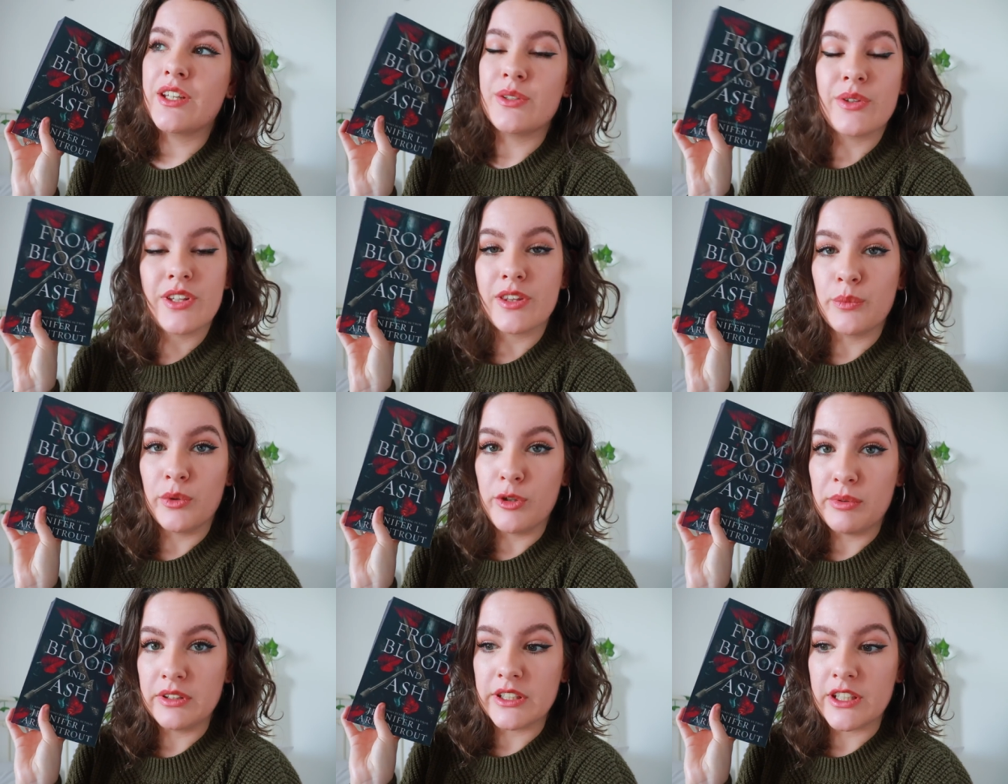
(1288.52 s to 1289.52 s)
I do think the world
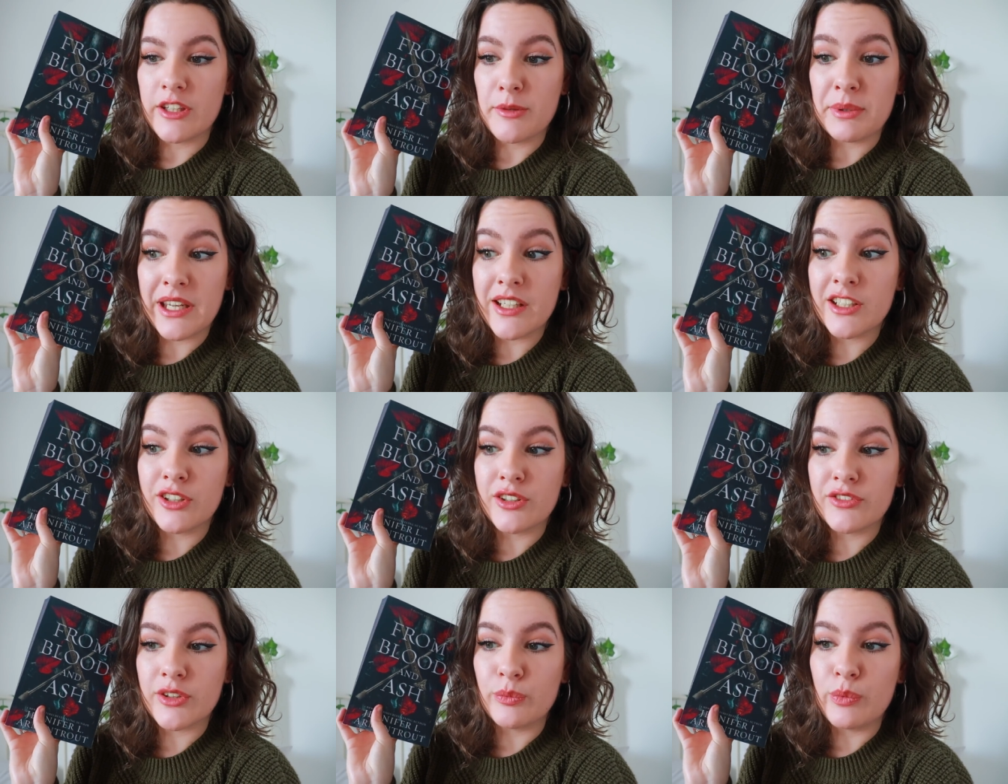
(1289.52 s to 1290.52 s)
building at the beginning could
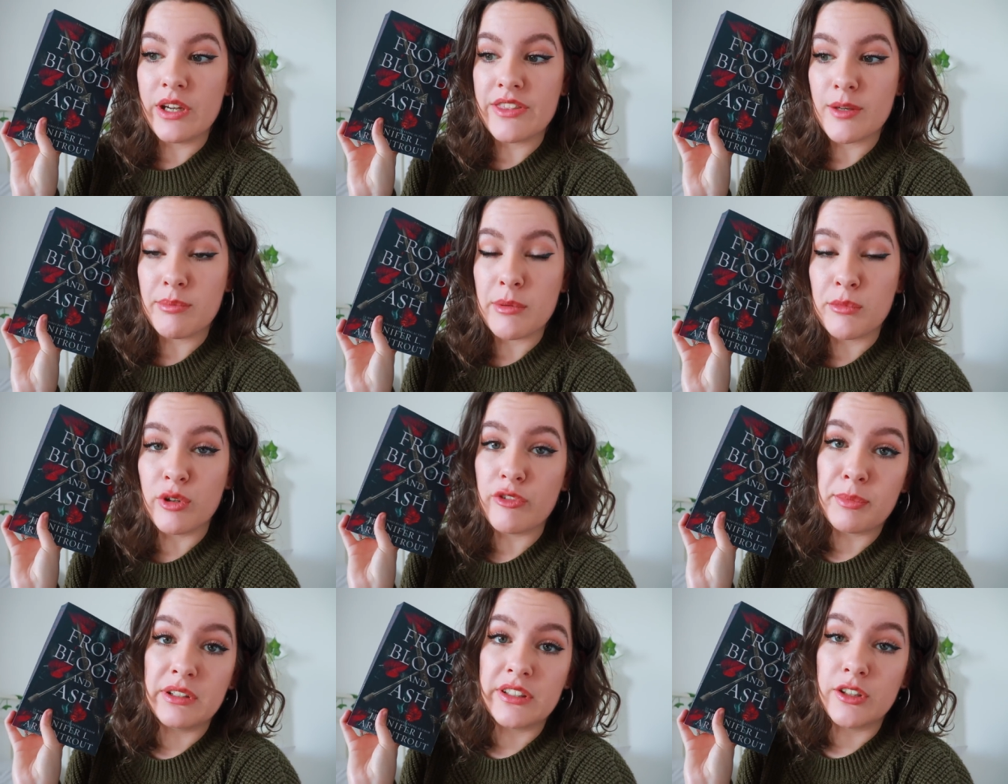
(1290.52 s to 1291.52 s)
have done with a bit more of a
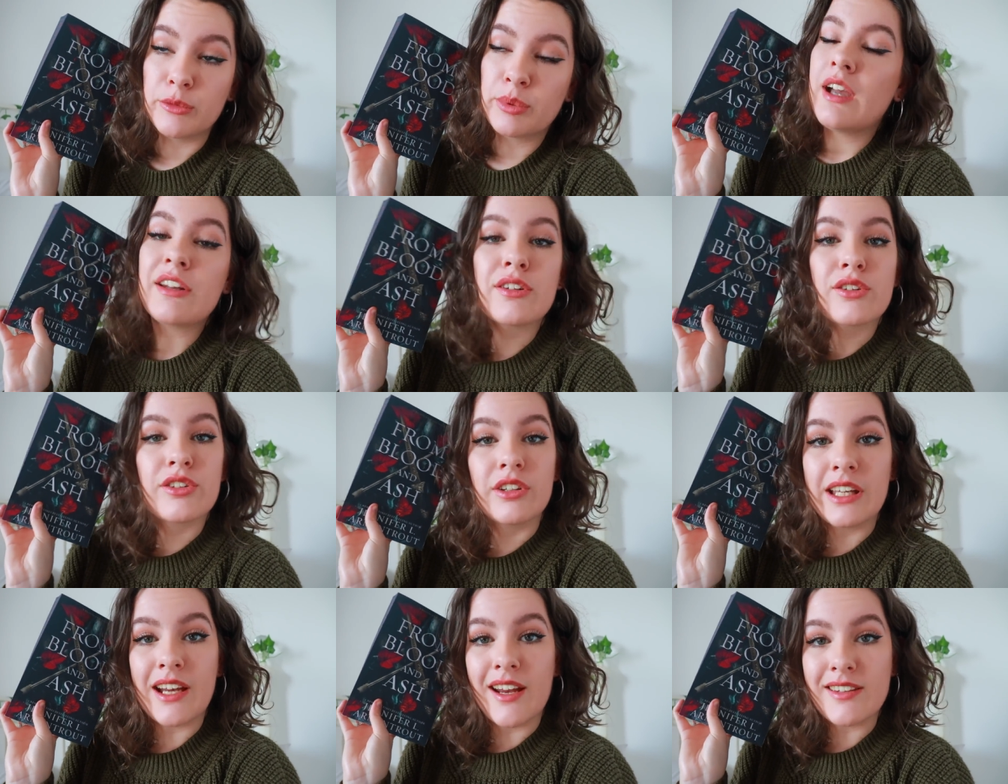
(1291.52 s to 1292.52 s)
build up. And also,
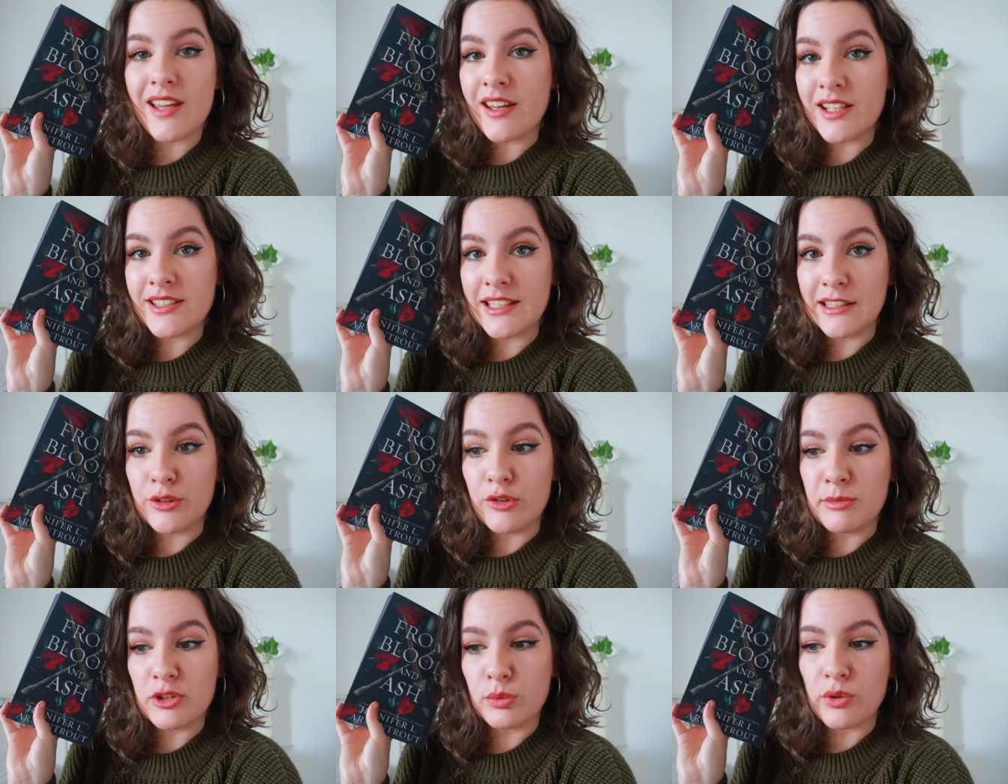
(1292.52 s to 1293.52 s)
like I said, it did
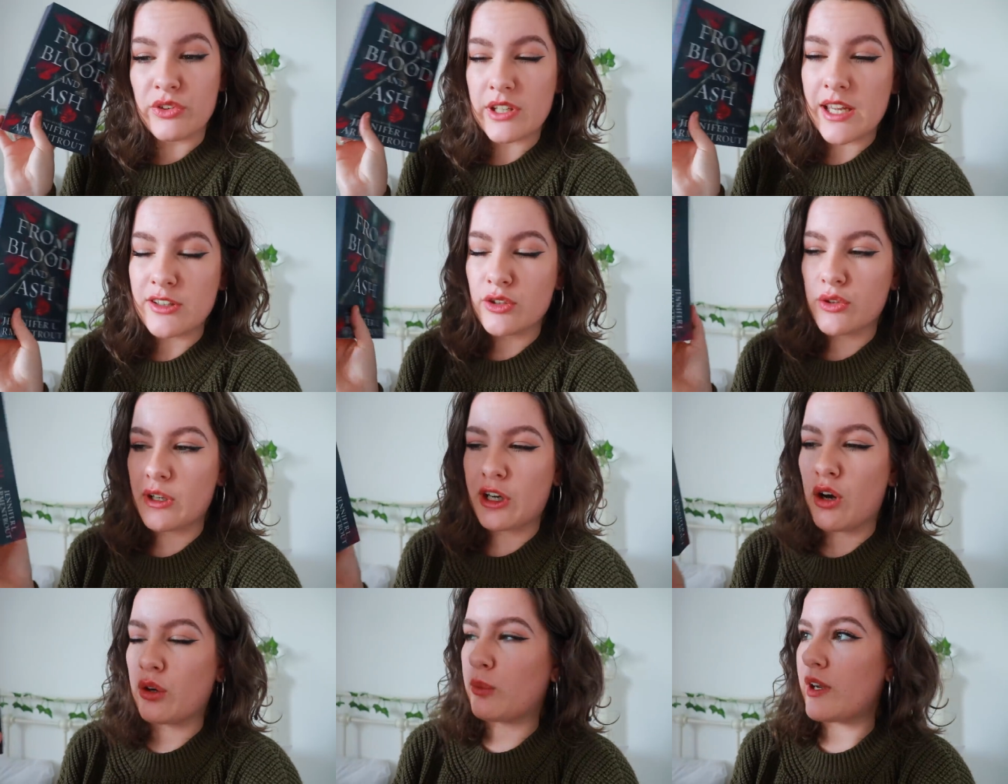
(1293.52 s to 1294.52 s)
lose me towards the end, although I
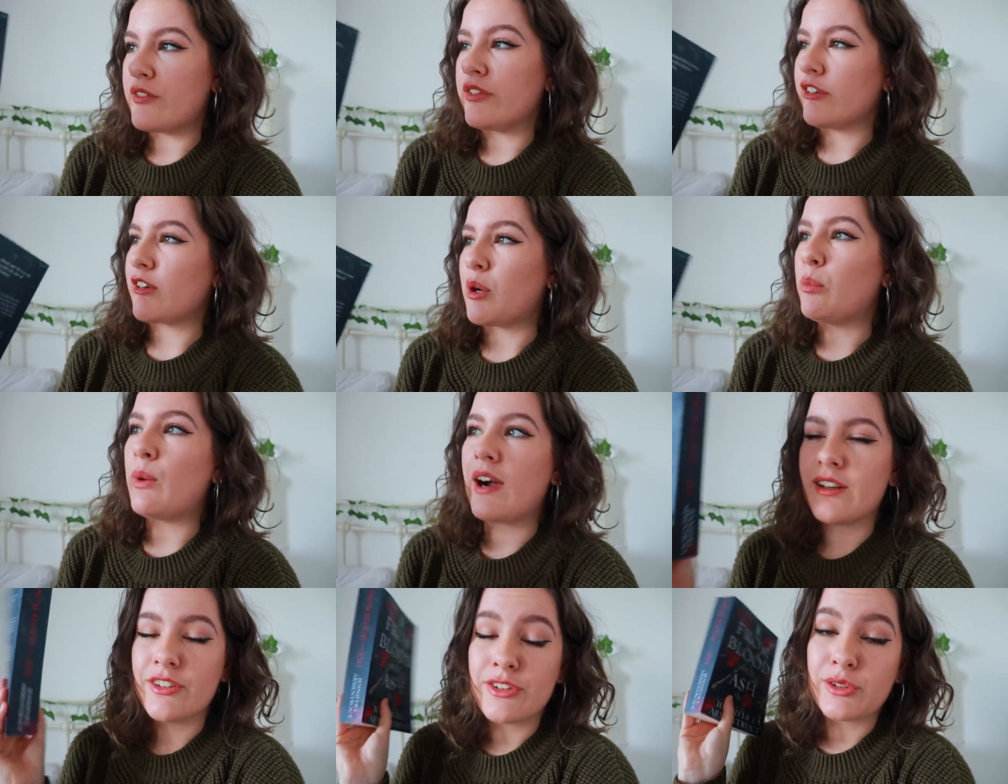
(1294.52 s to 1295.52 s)
can't quite figure out
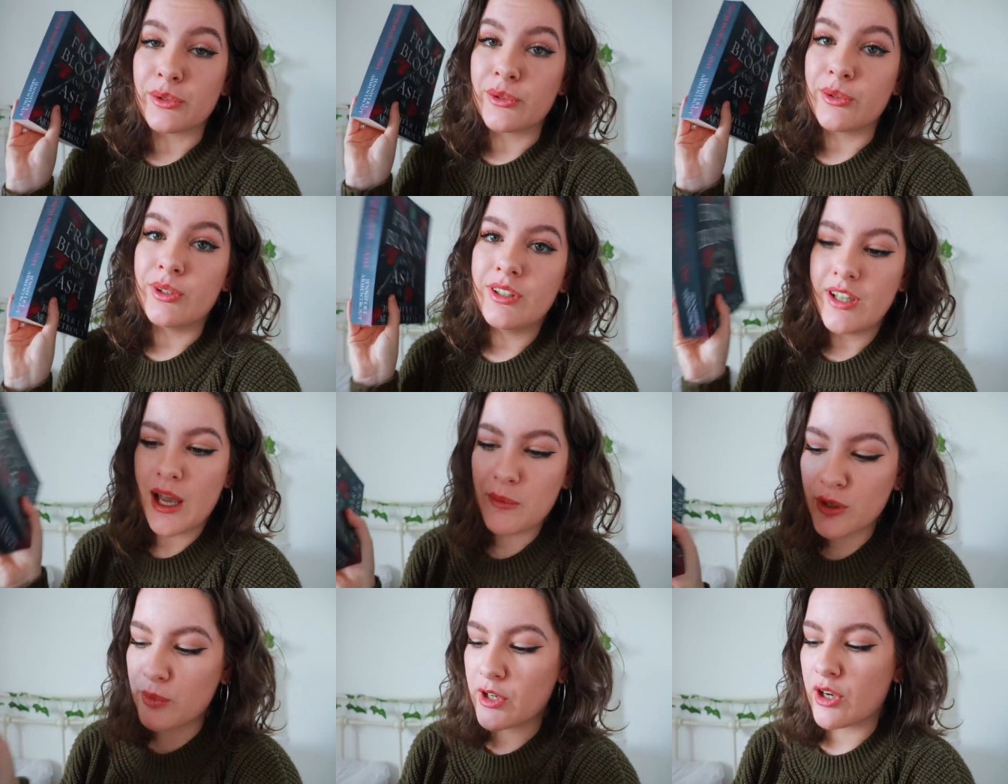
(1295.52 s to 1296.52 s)
why. So I'm
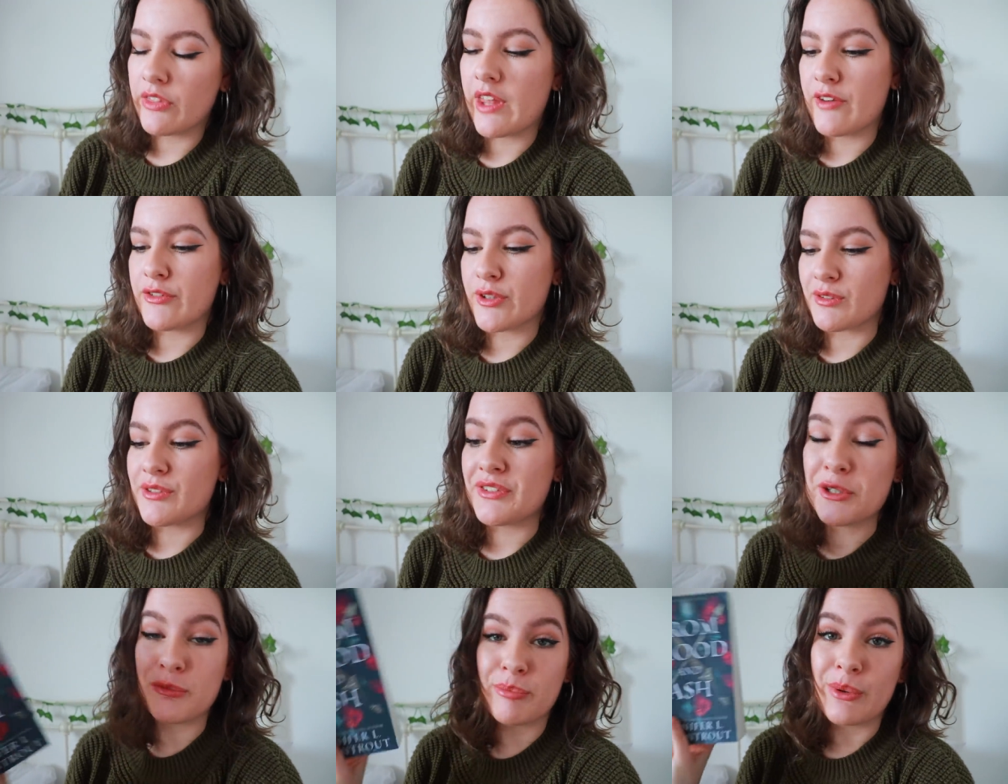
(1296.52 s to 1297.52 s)
going to work on that for the
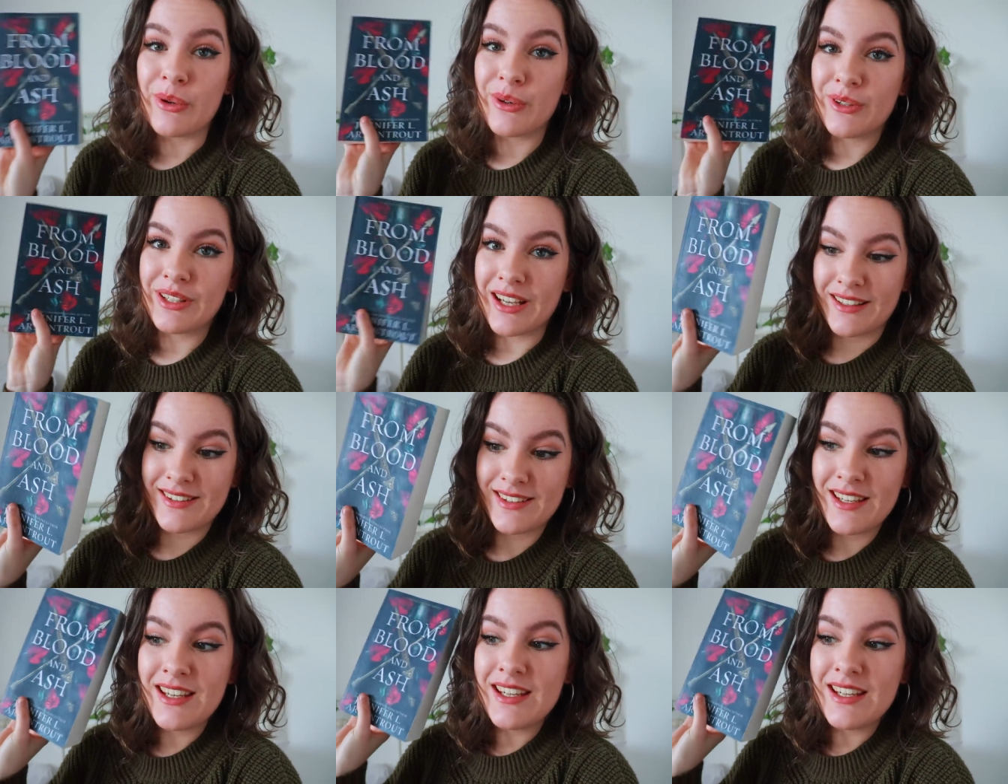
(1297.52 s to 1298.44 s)
review. But yes,